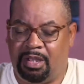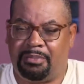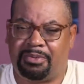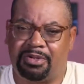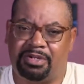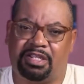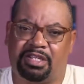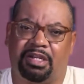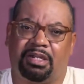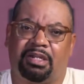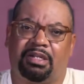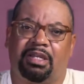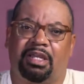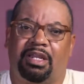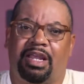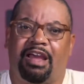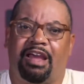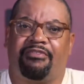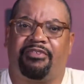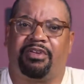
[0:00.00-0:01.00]
particularly
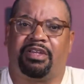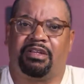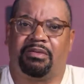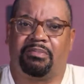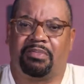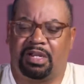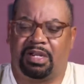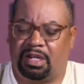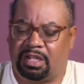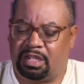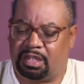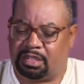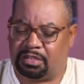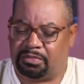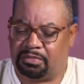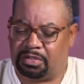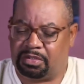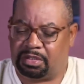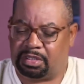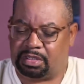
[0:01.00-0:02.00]
in African American
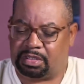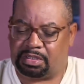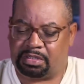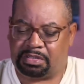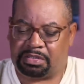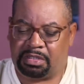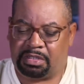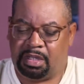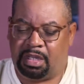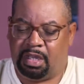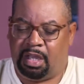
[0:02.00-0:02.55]
communities,